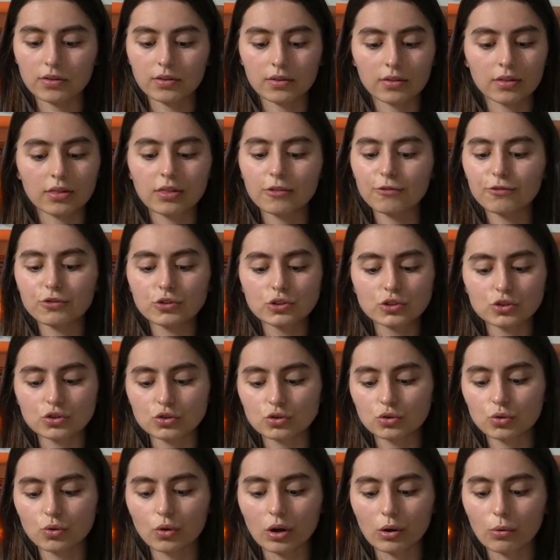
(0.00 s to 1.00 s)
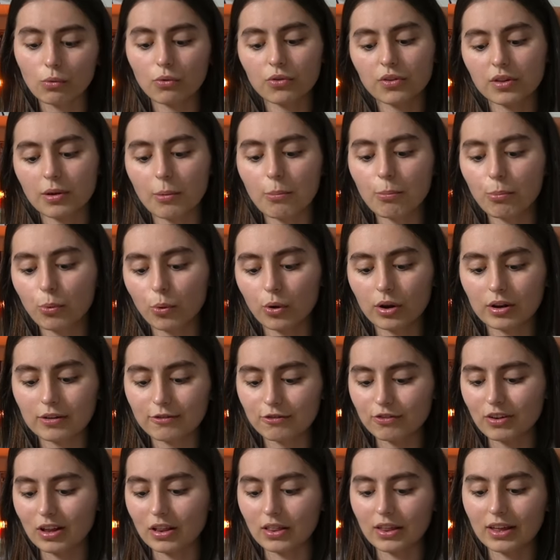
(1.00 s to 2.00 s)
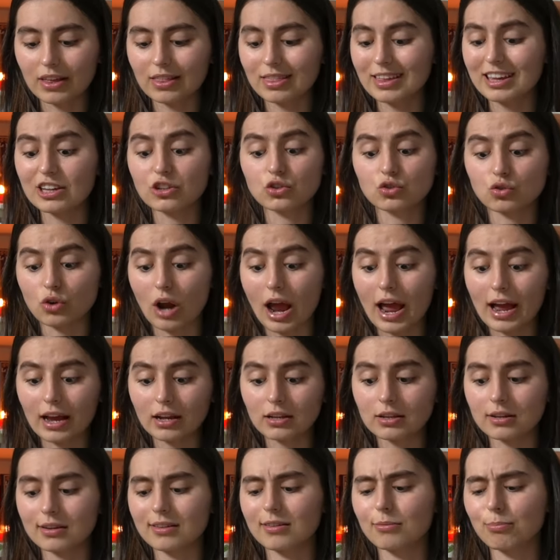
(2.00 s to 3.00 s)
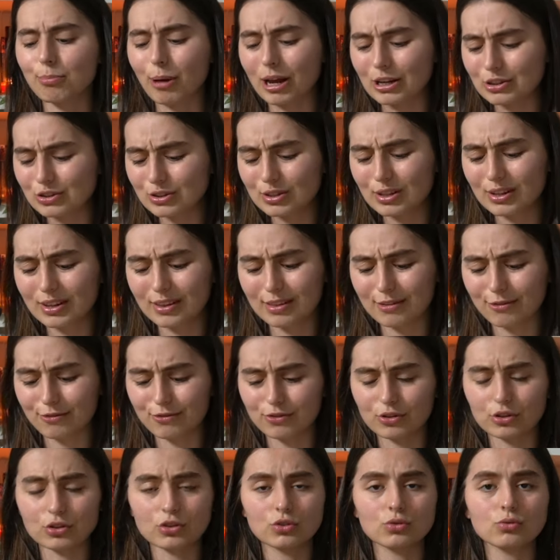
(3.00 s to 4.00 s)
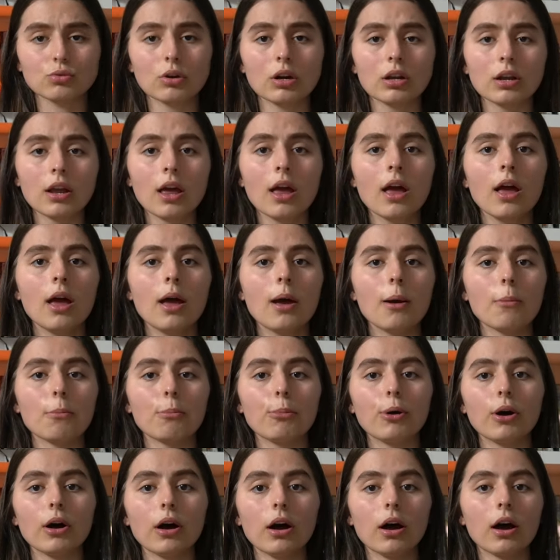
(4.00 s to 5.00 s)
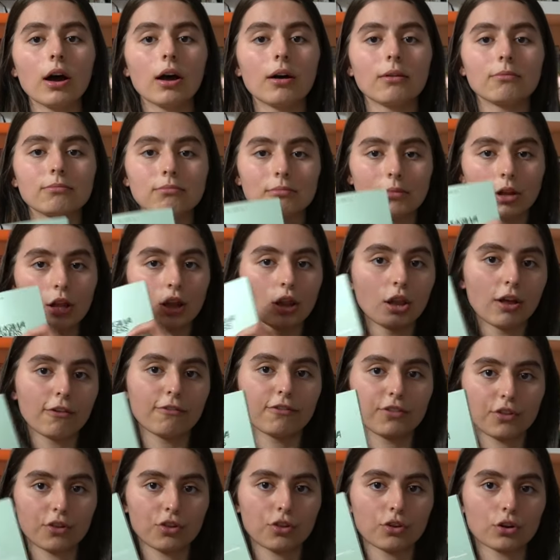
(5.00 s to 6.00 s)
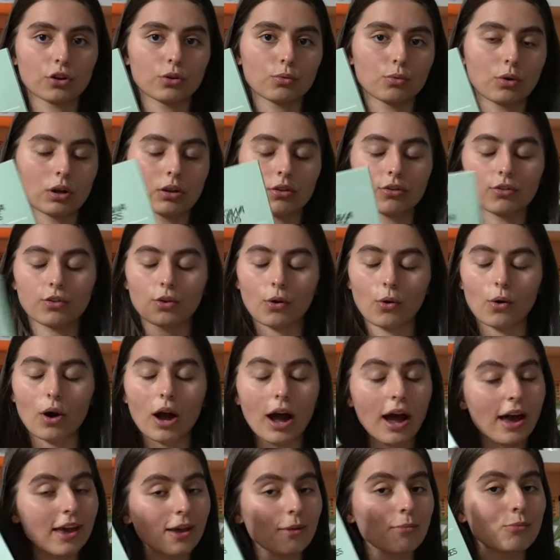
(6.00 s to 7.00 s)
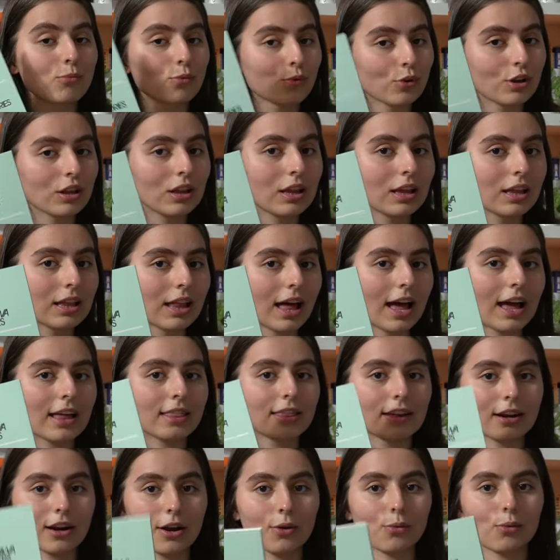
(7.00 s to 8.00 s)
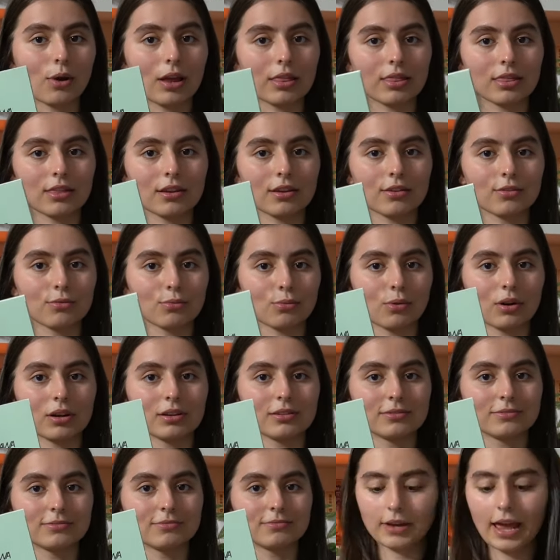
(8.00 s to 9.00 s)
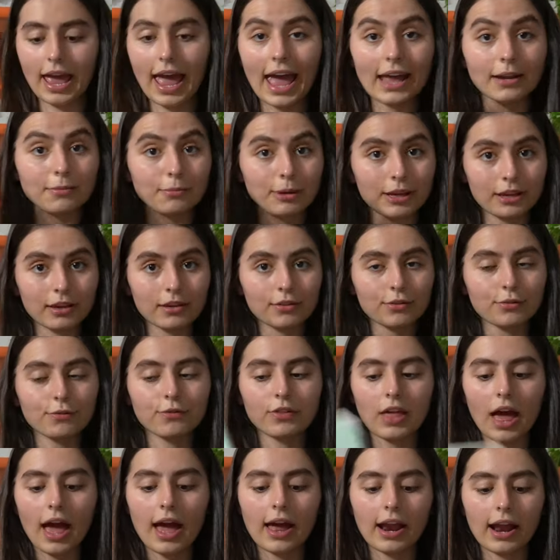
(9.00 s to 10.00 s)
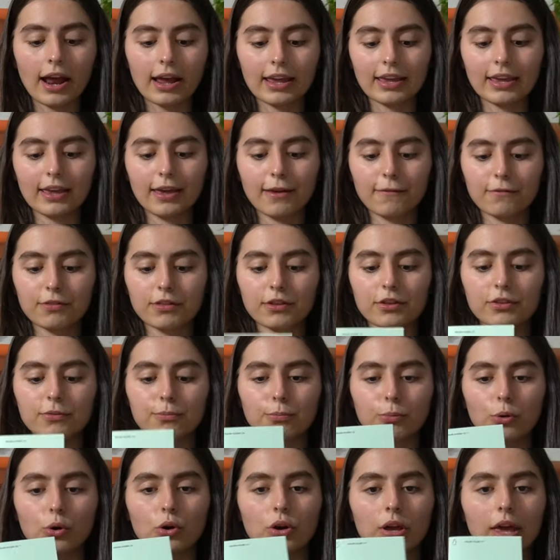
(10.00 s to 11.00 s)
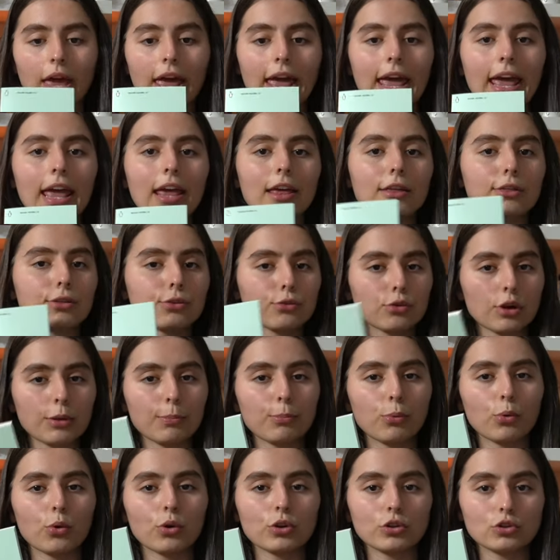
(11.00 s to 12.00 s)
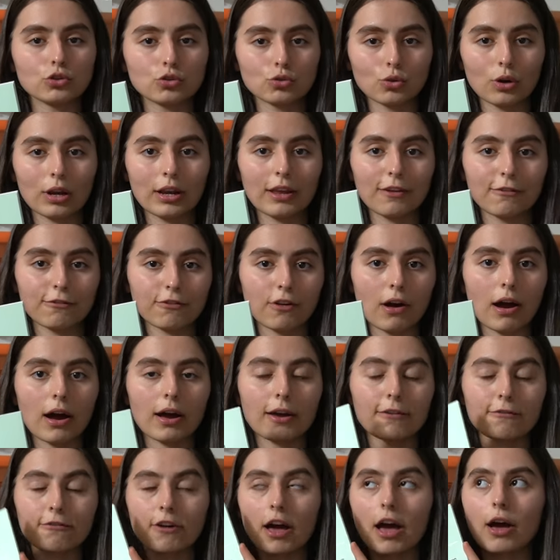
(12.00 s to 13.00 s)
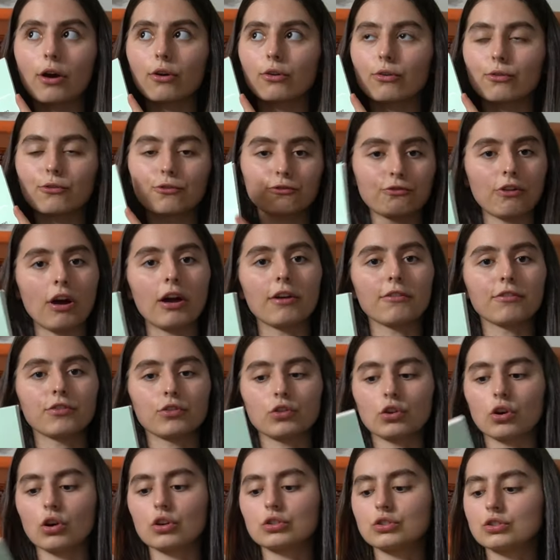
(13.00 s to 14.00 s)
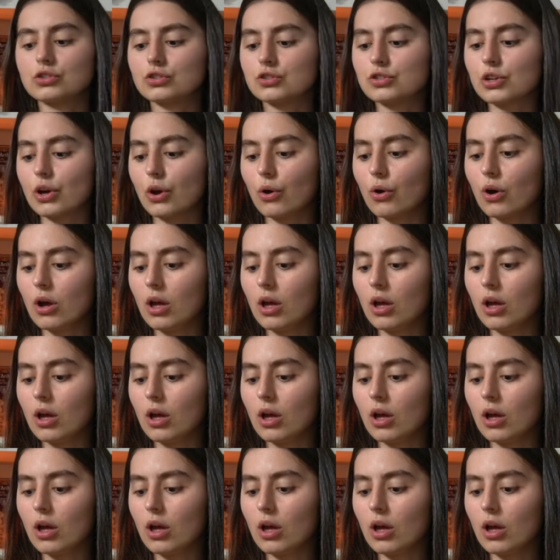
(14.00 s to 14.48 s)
the first two at some point felt like they dragged, especially the first one, but loved the third one. So I am really glad that I read this one. And because of that, I gave this book a three point two five out of five stars. So,